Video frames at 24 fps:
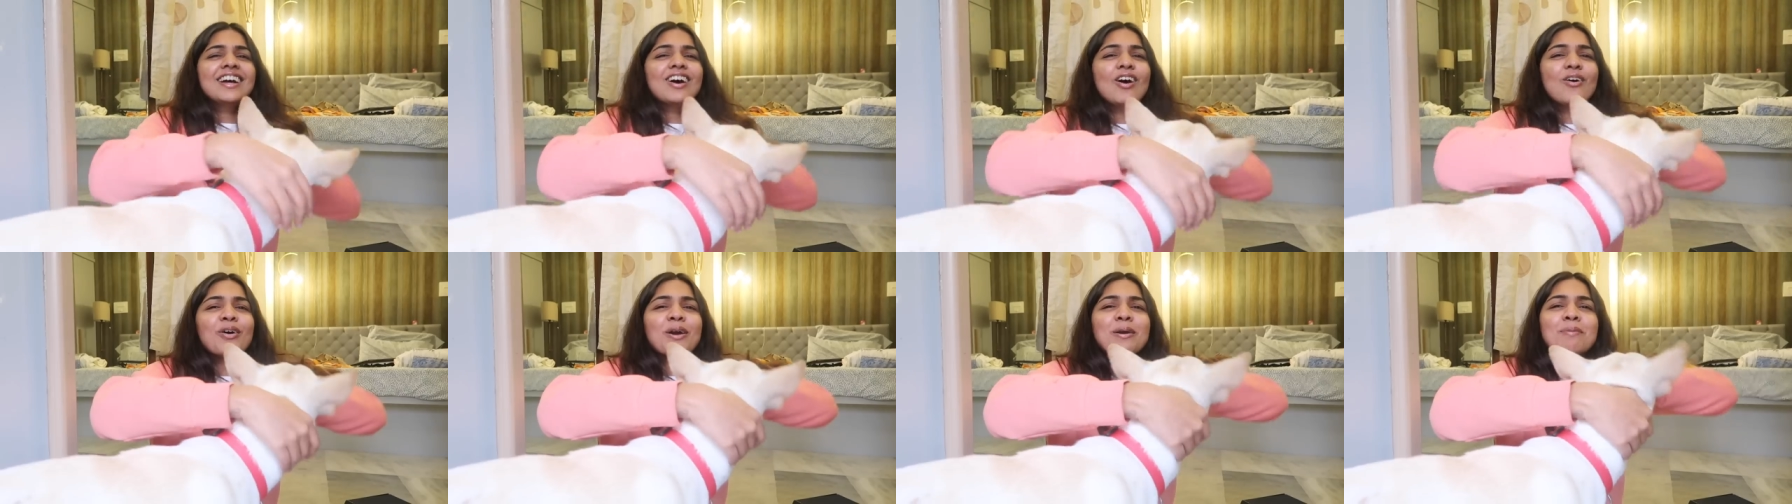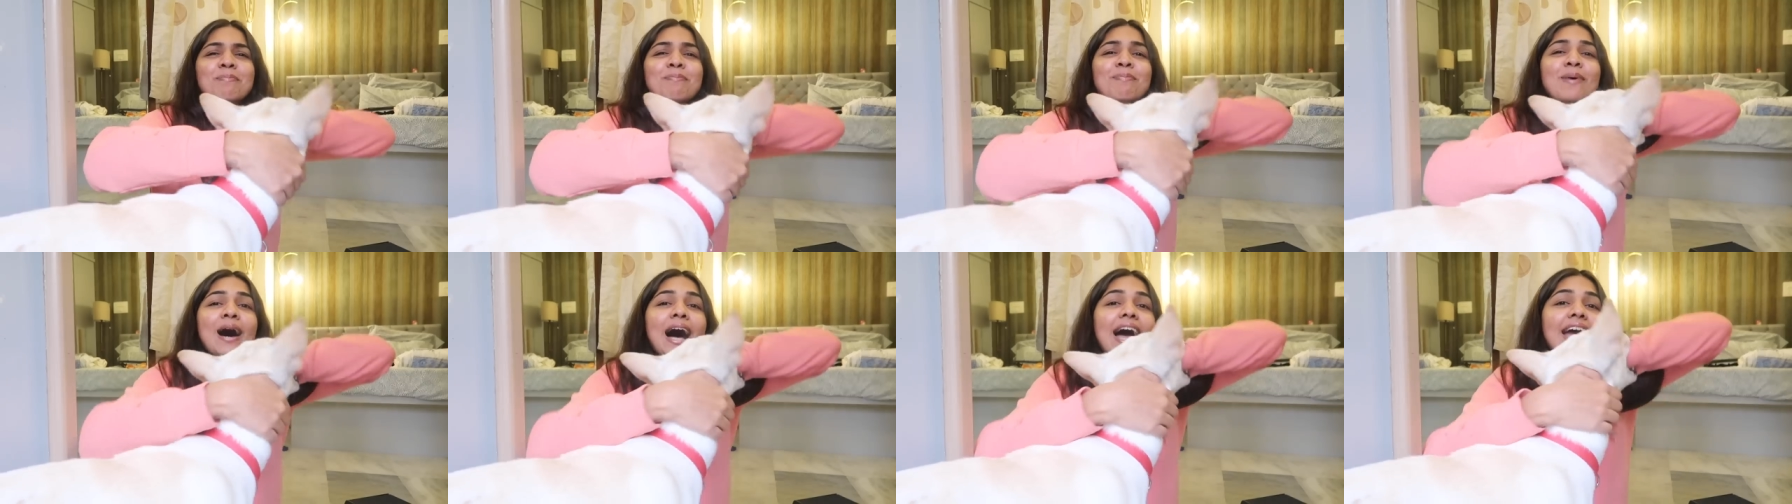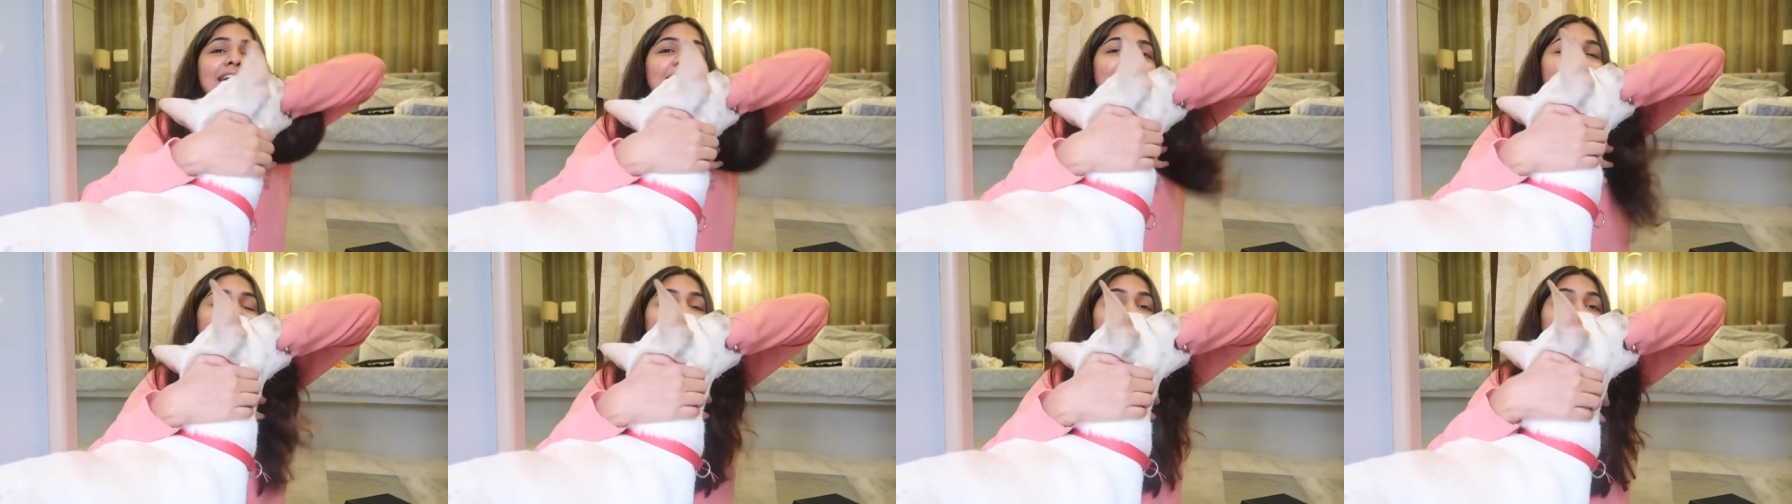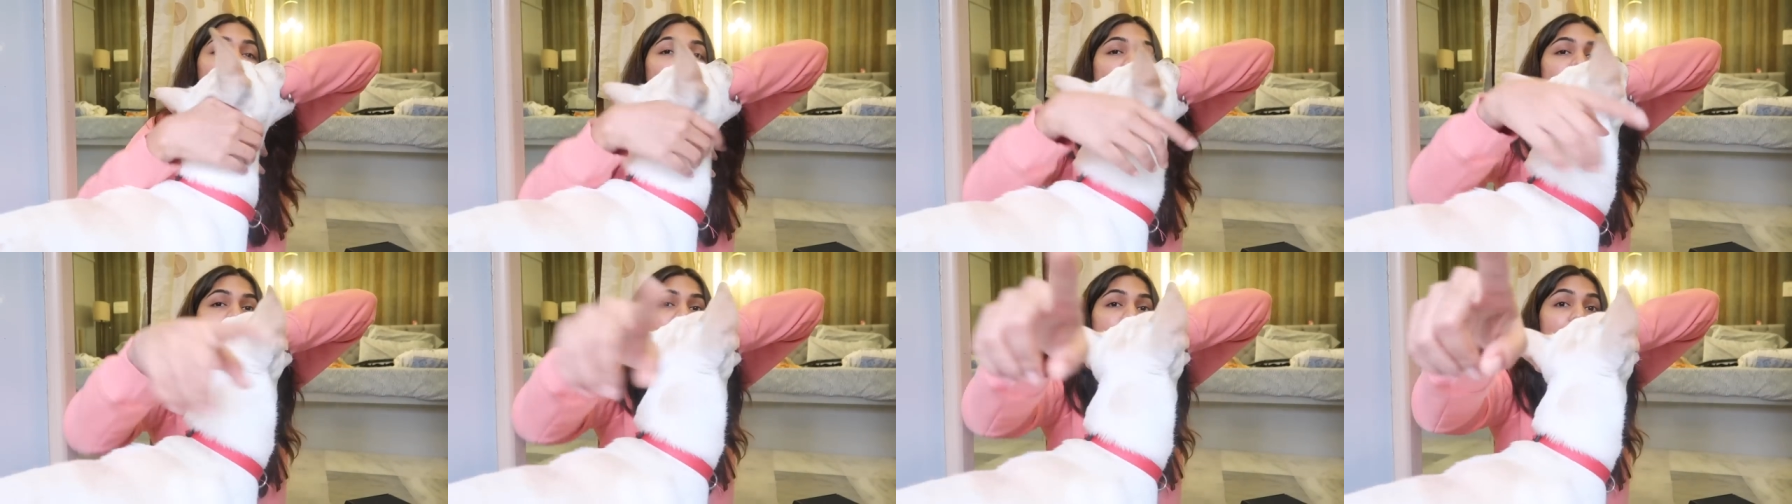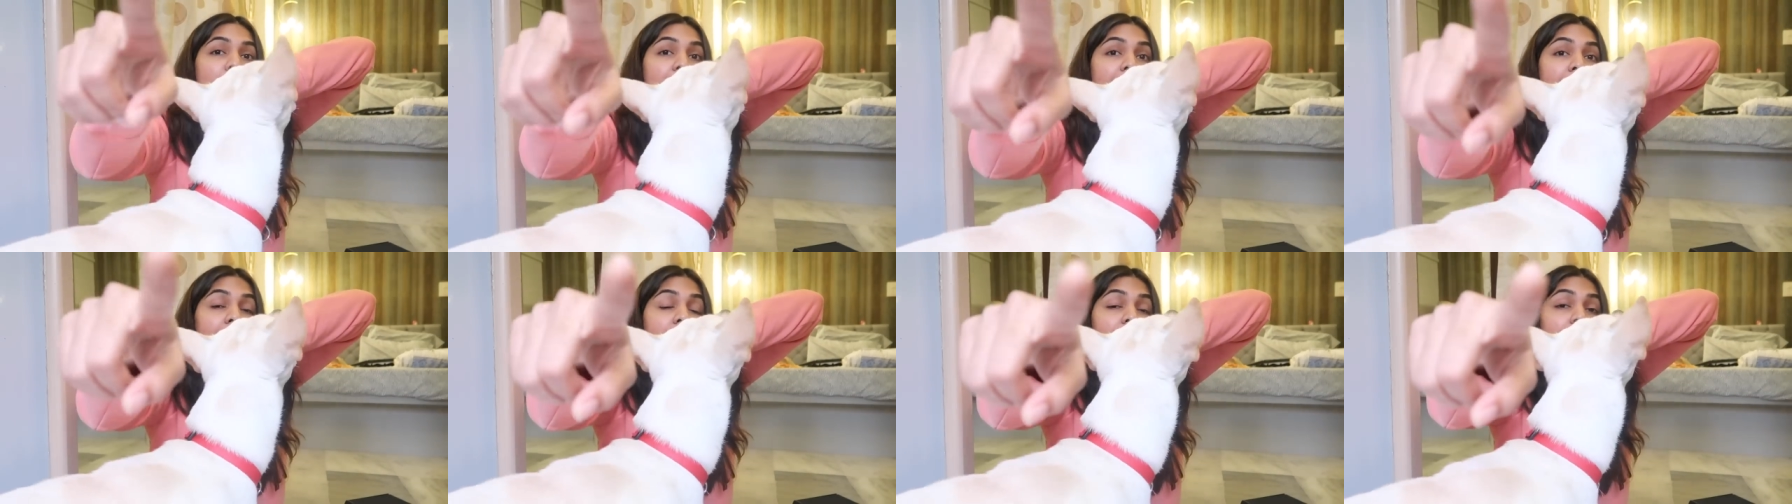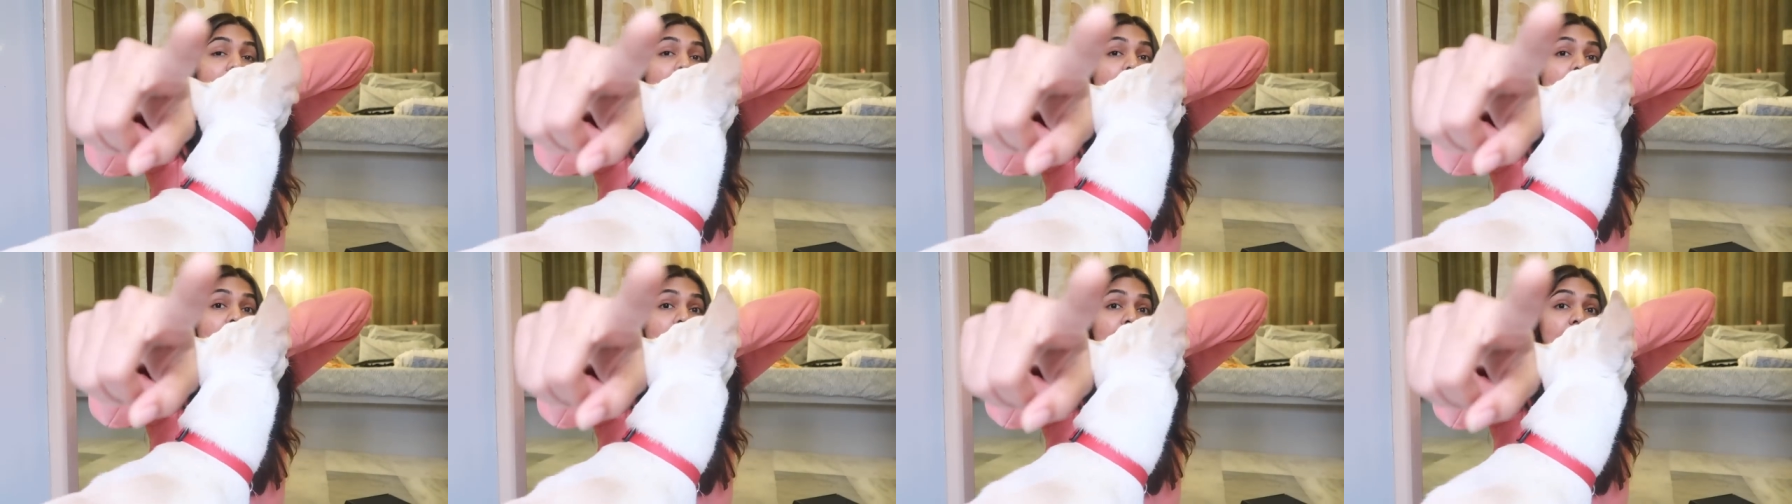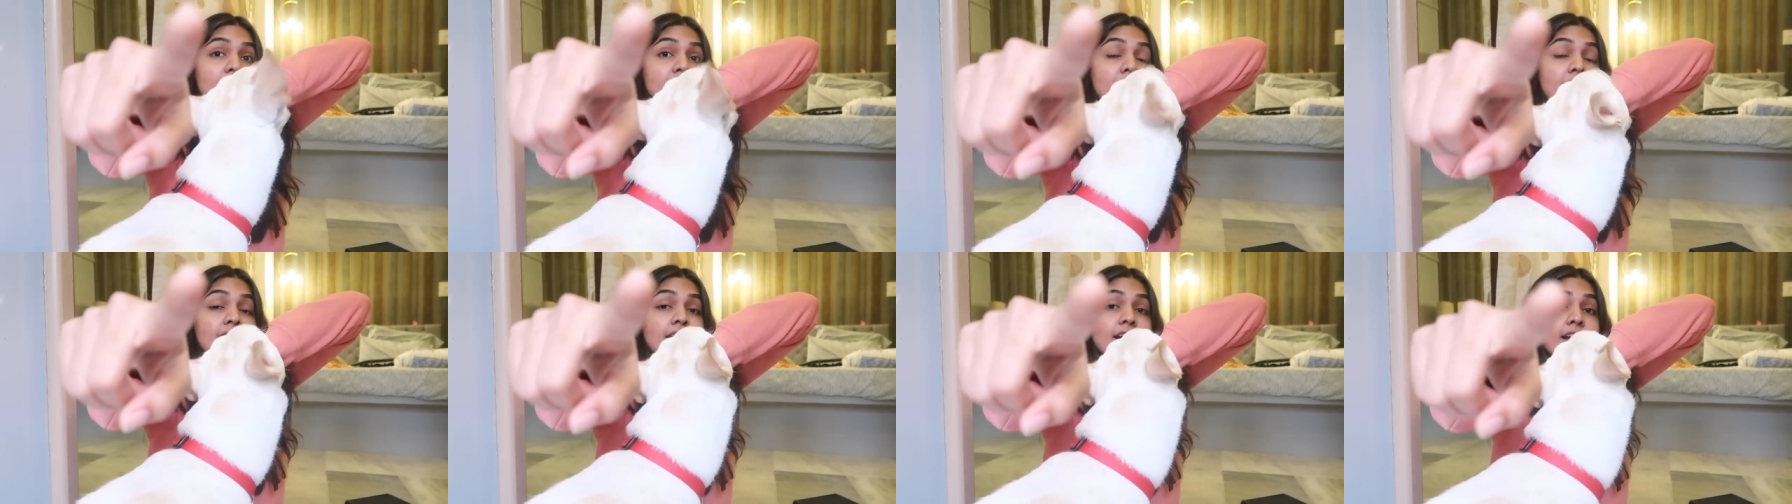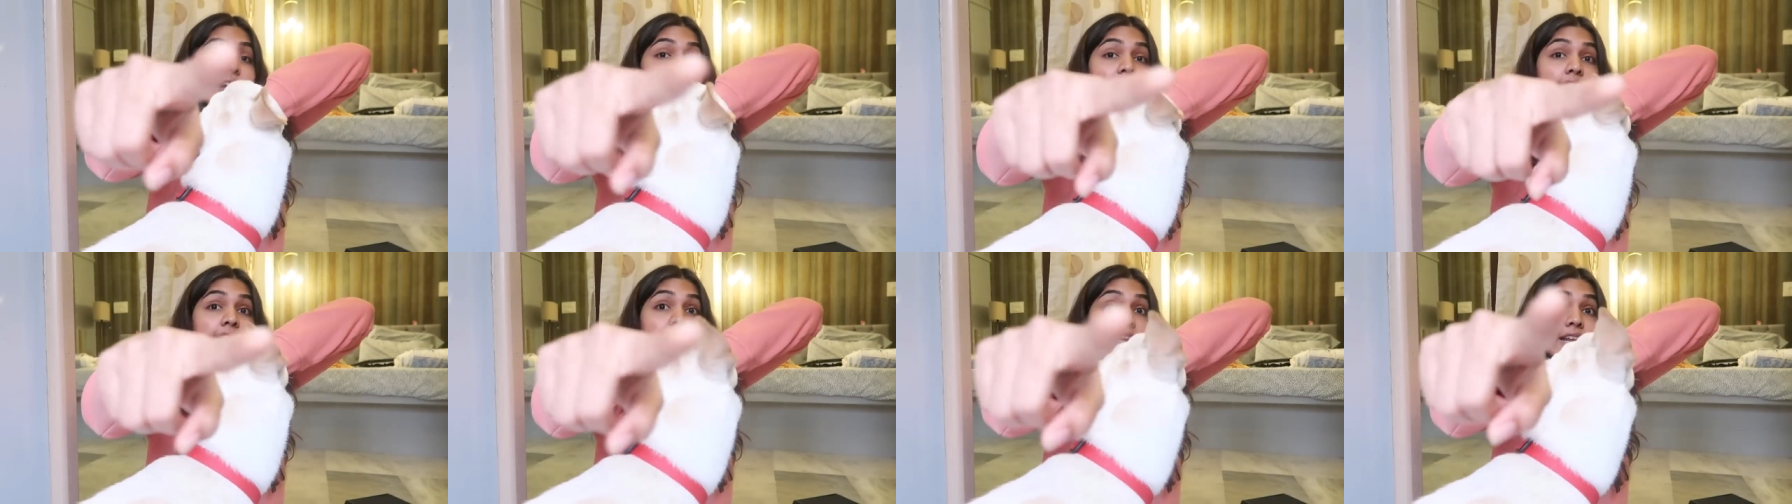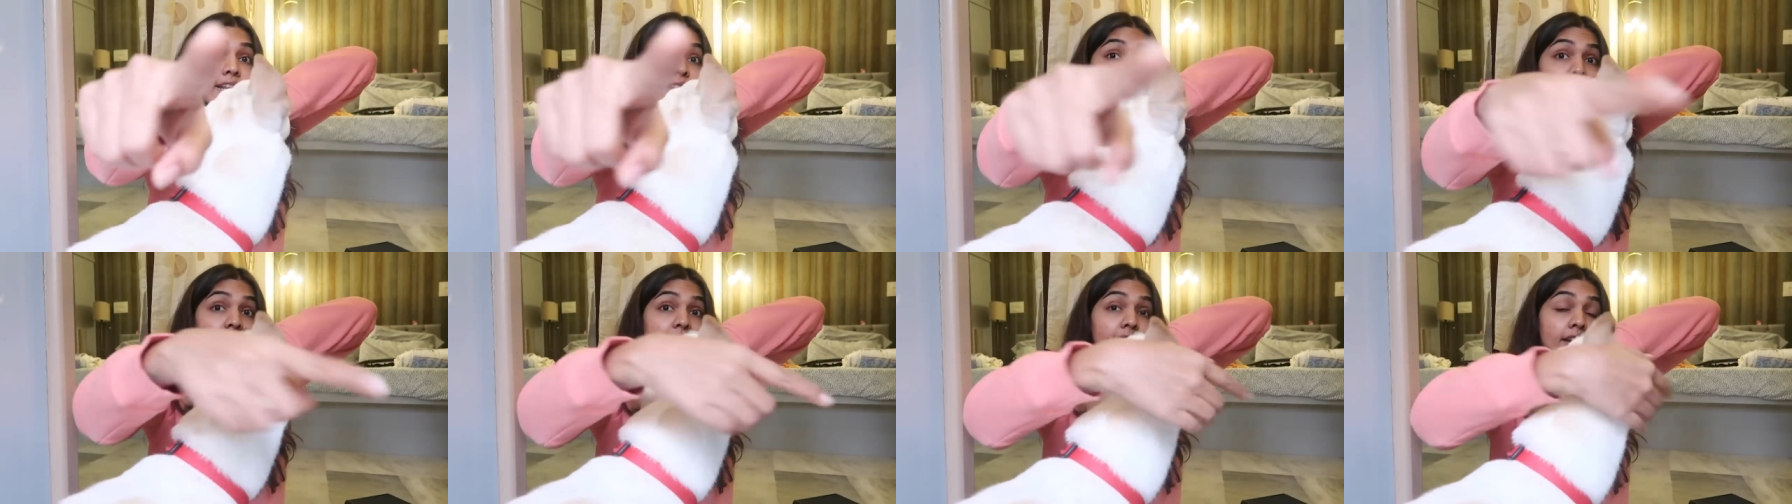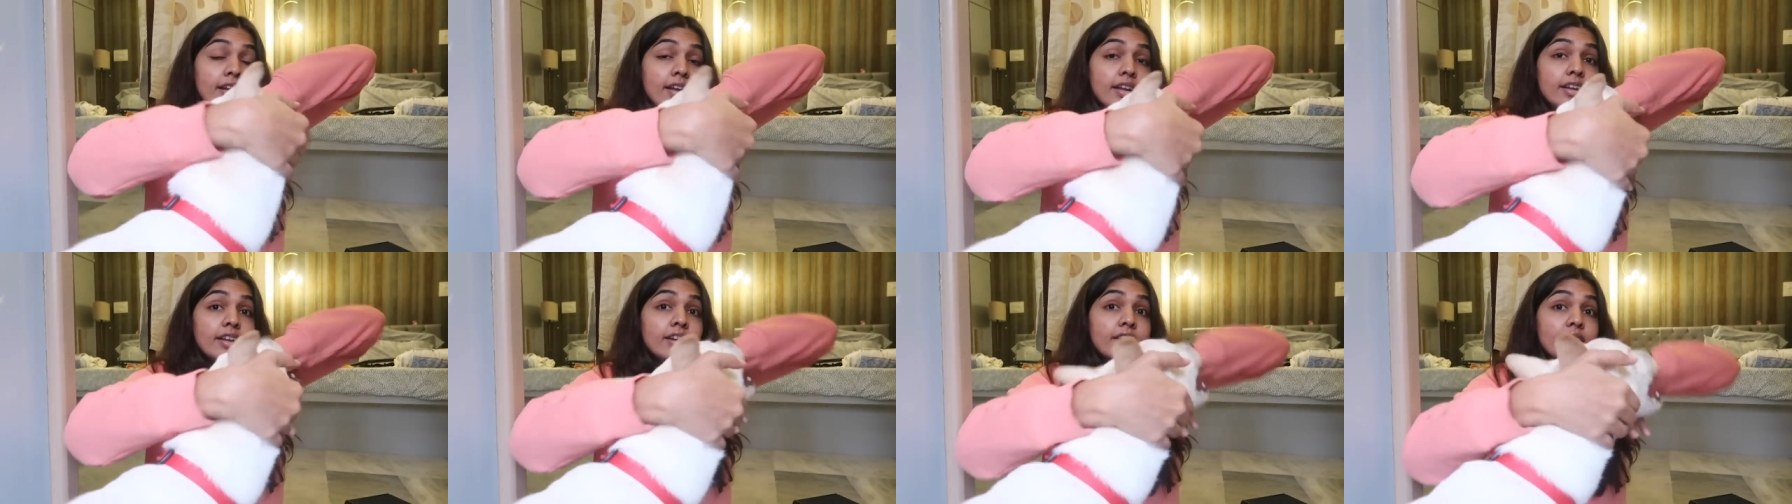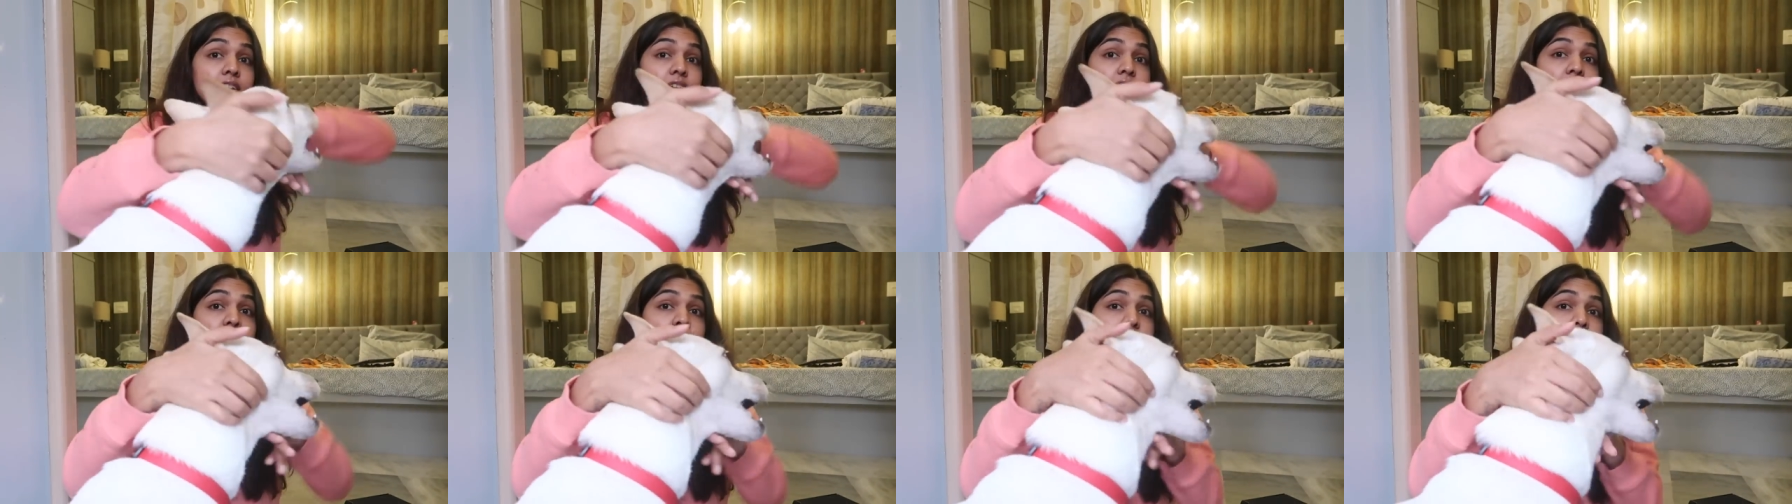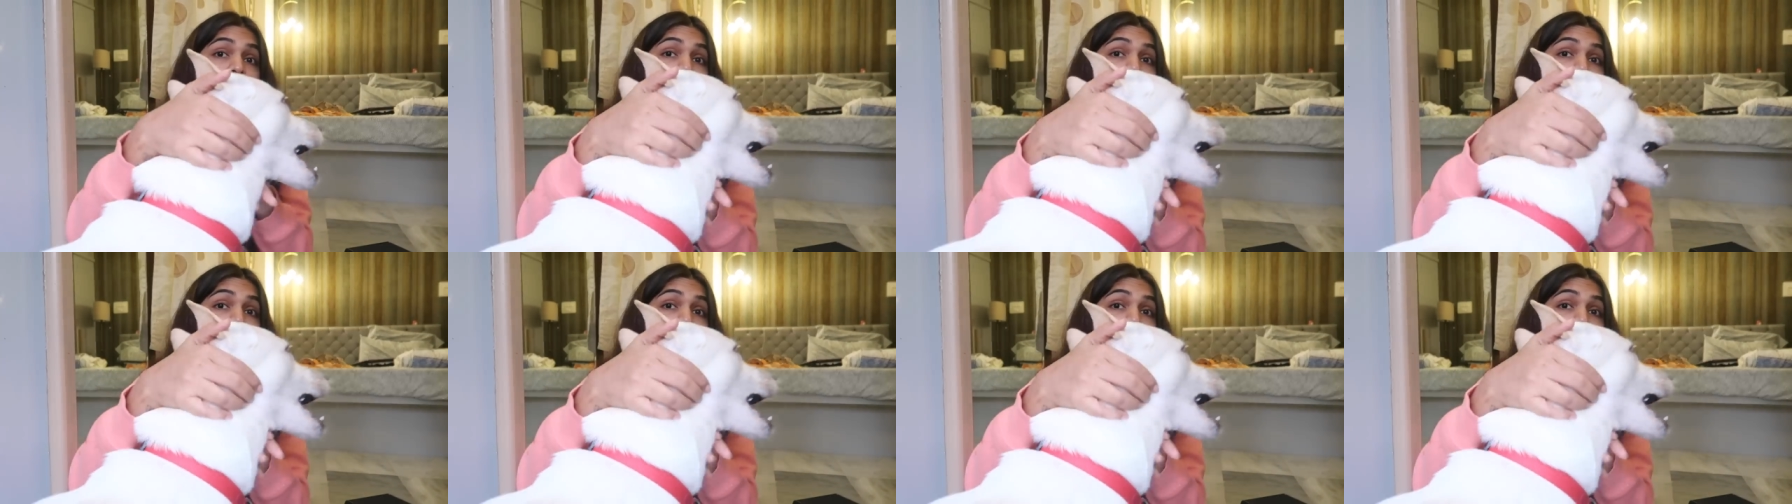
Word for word: Okay, bye. Moon, say bye. Akar akar. There, there. Here, here,